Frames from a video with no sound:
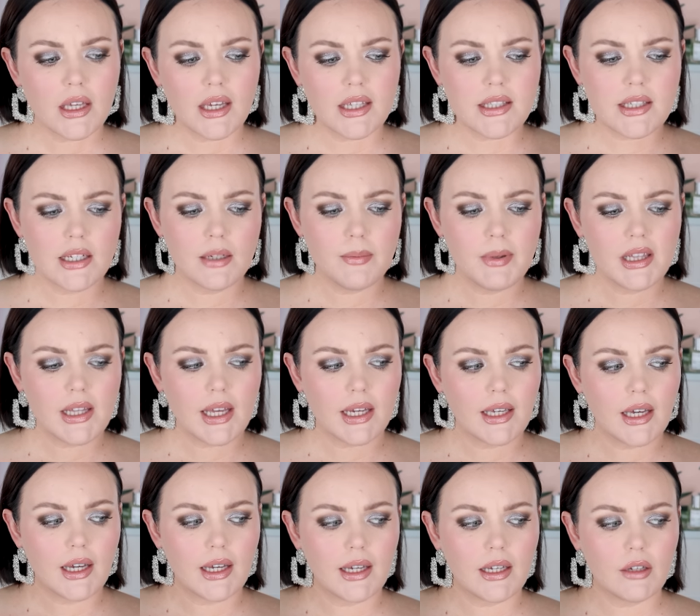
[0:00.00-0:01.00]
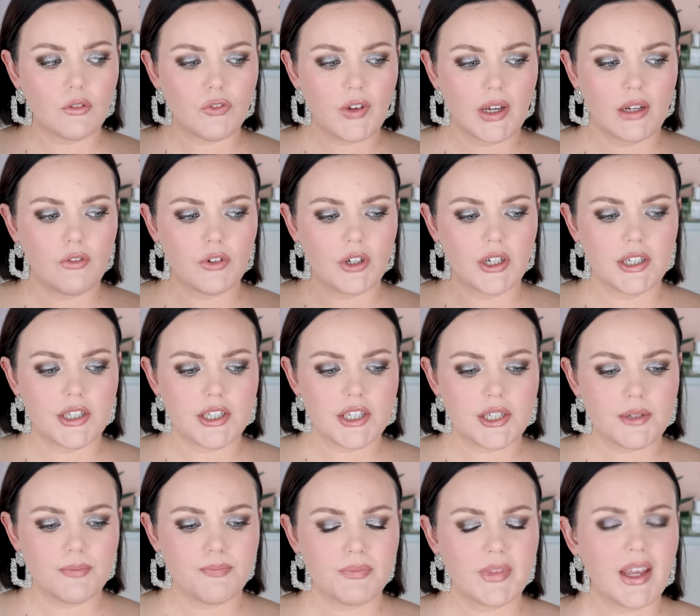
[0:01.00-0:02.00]
it's going to be like a
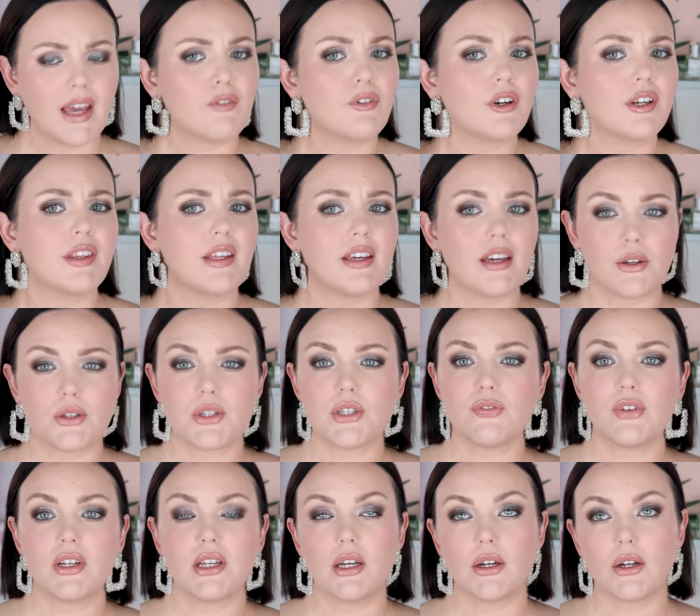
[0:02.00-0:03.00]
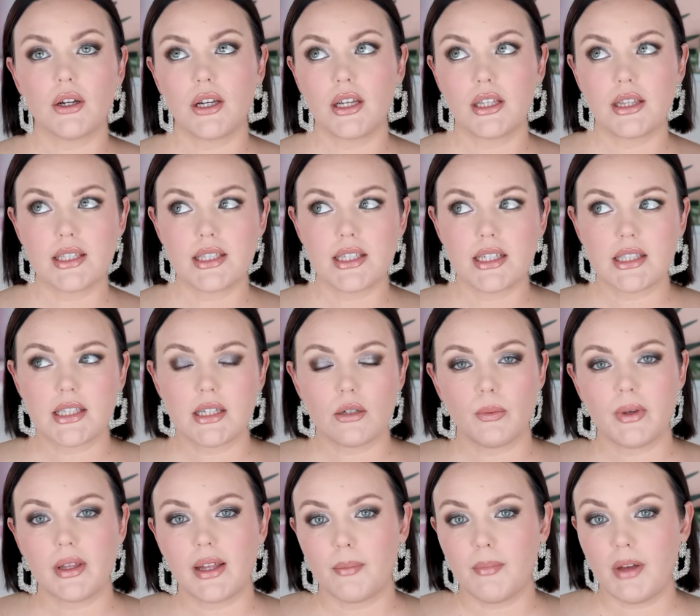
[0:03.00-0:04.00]
favorite everything else video in the sense it'll
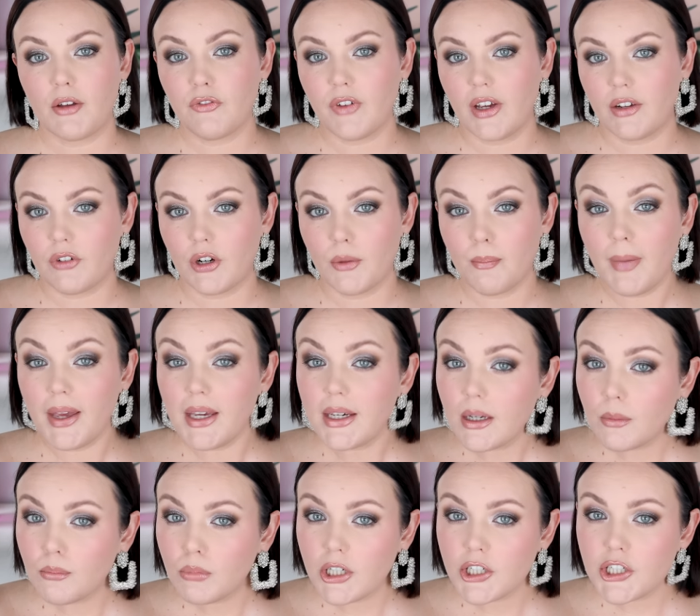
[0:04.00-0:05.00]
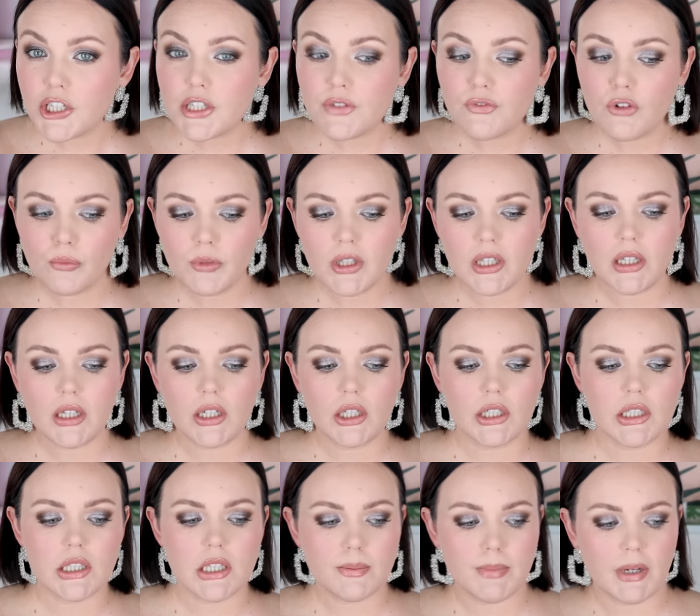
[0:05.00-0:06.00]
be like my favorite makeup brushes from the year
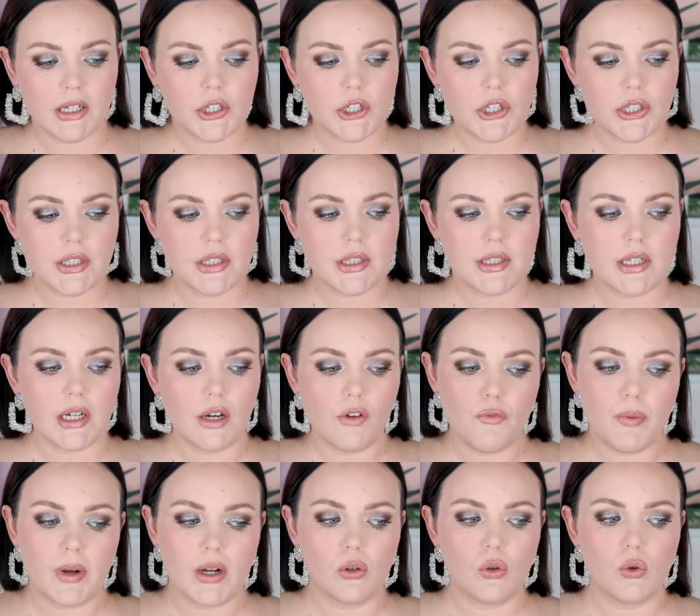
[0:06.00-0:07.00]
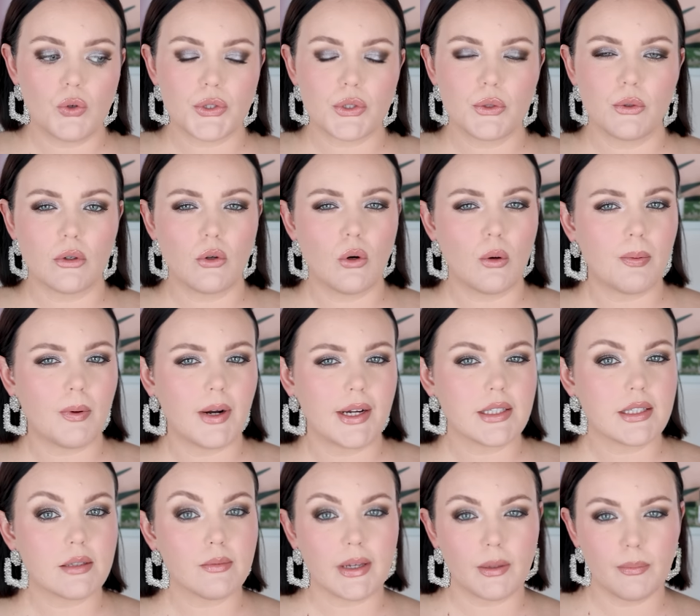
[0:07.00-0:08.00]
and sponges and stuff, but I'll also
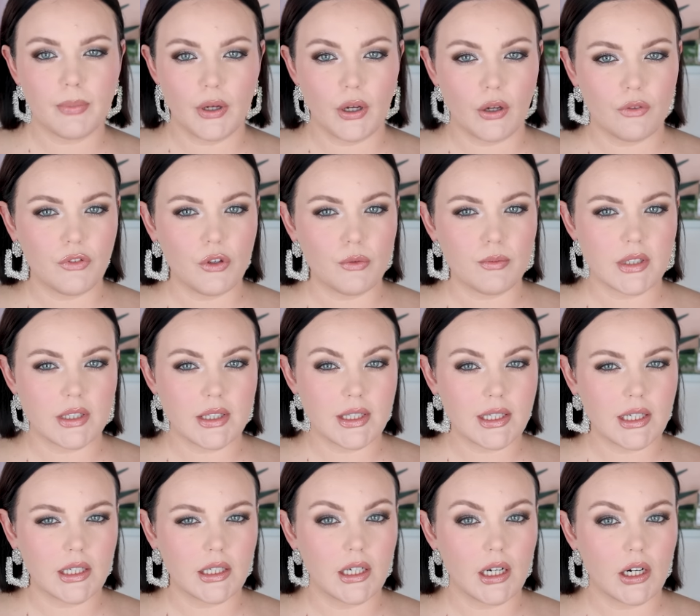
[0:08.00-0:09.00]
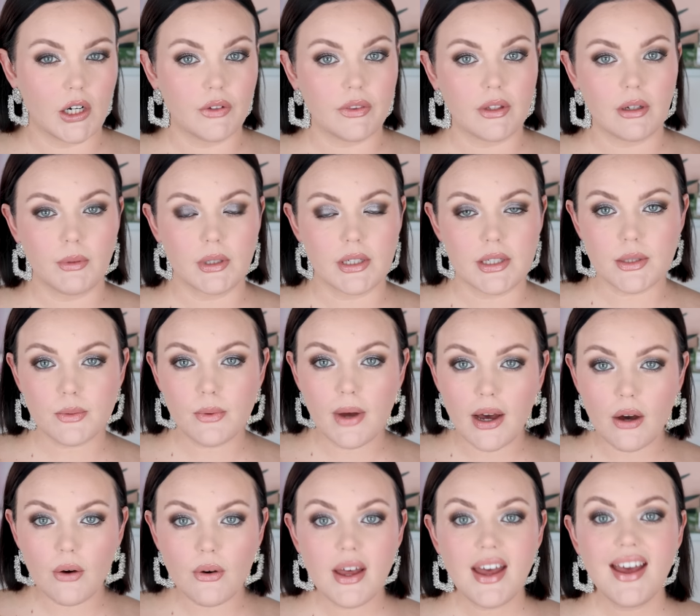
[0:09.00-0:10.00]
incorporate some like perfumes and skincare in that one as
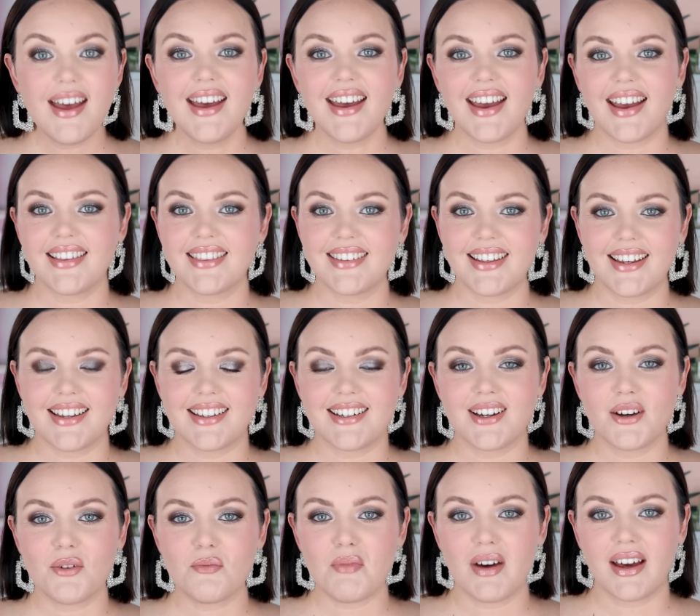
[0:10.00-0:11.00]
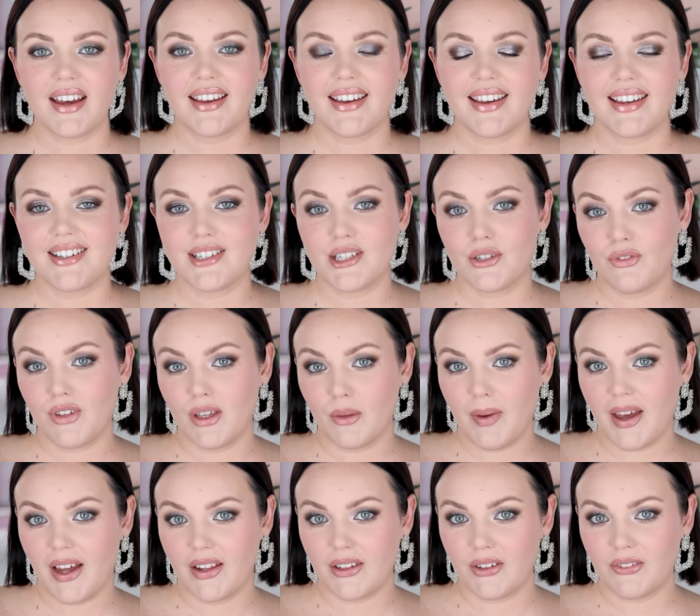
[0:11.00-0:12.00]
well. And then my end of year
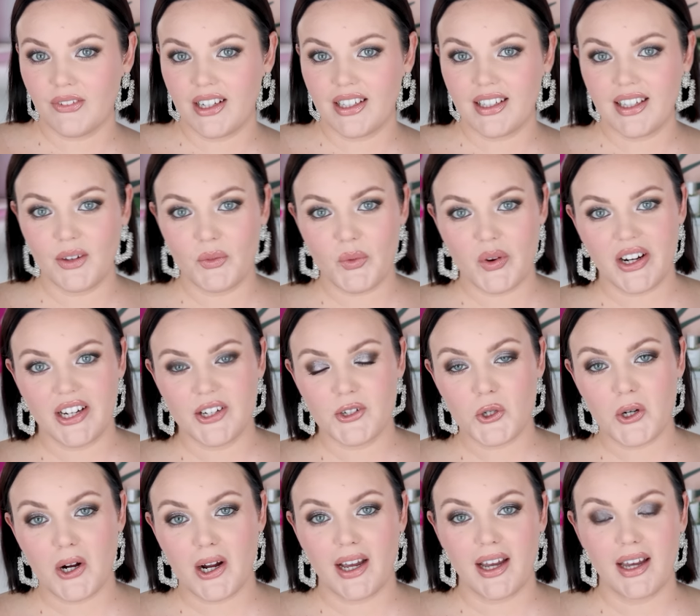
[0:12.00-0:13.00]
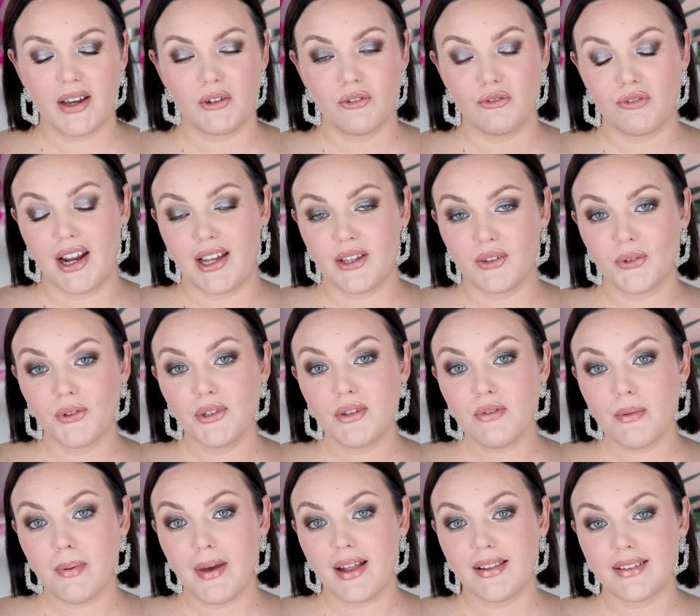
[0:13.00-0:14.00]
palette ranking where I rank all
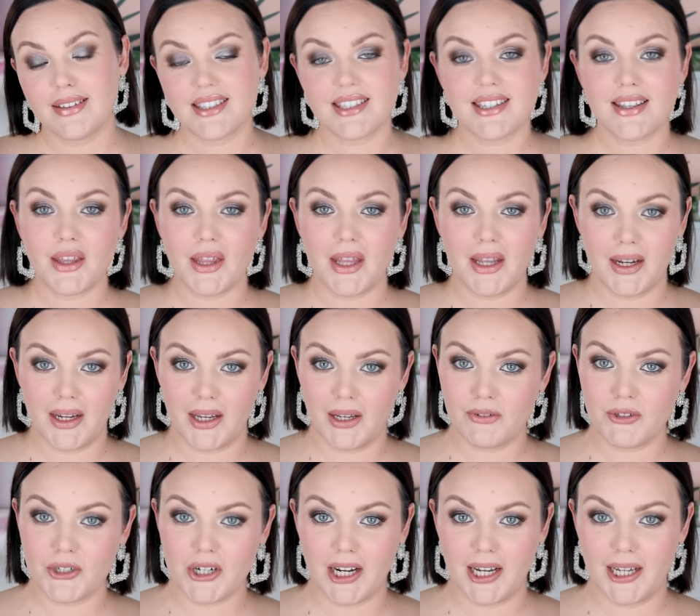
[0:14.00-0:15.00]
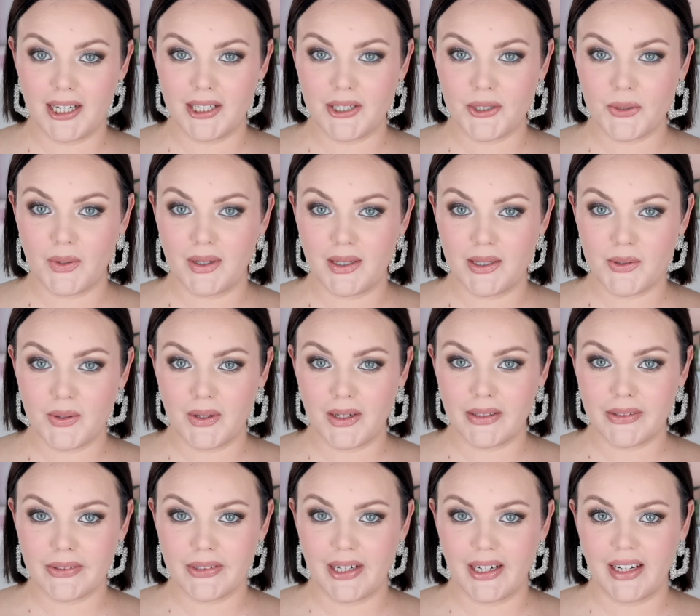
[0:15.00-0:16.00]
of the palettes that I have tried in
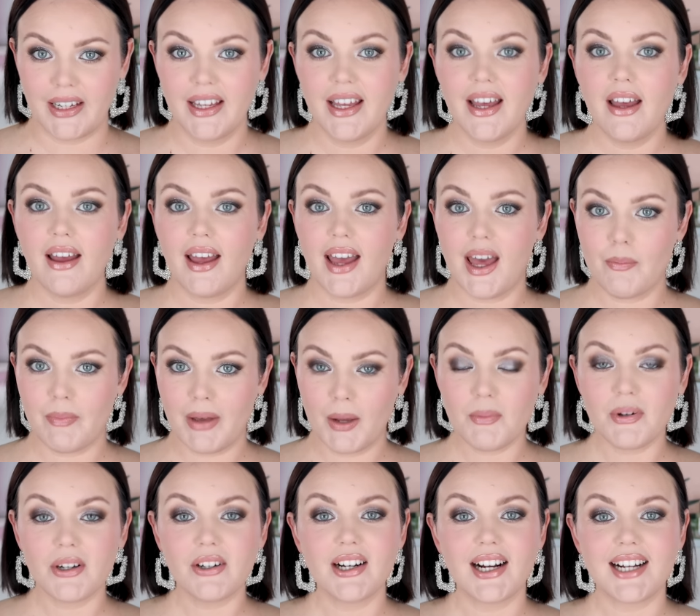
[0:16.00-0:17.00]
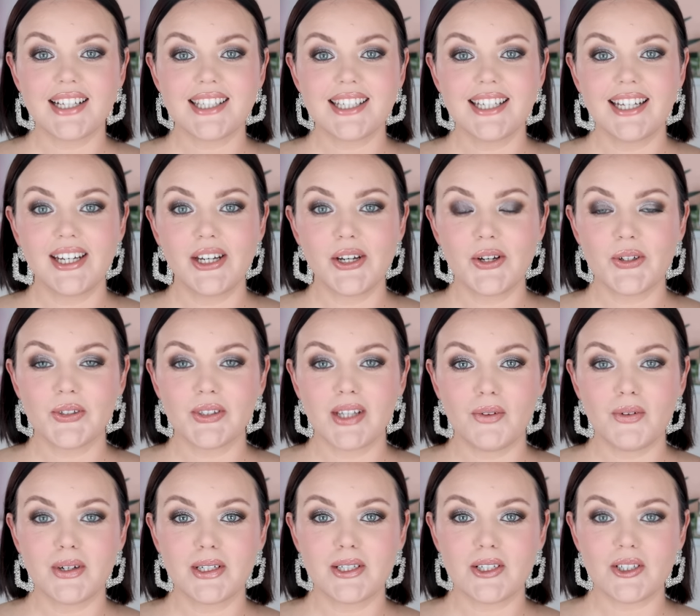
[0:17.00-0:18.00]
2023. Am I procrastinating on
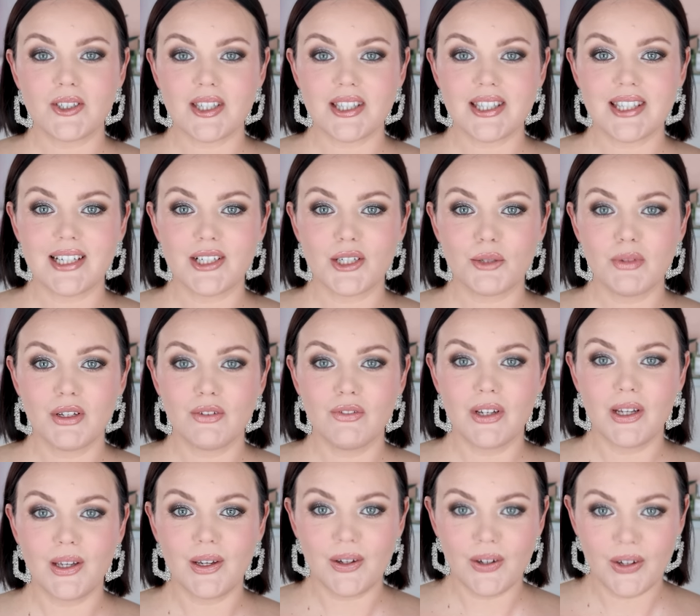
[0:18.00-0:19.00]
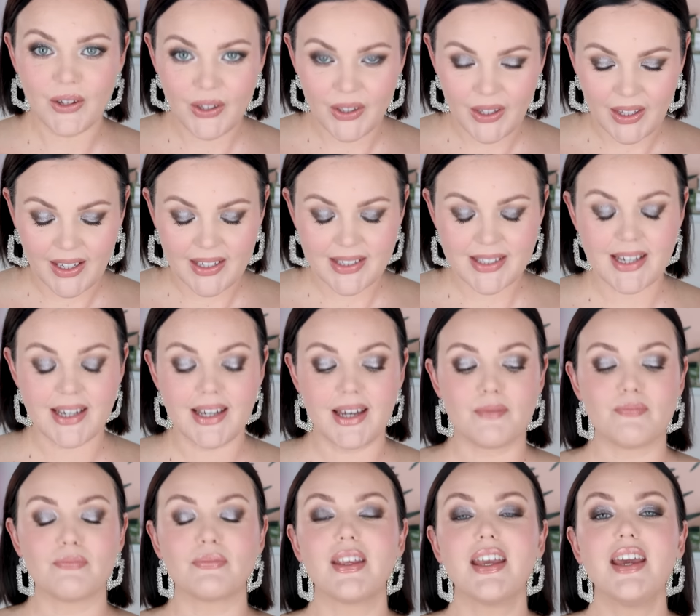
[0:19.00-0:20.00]
that one because it's such a big video? Yes, I am.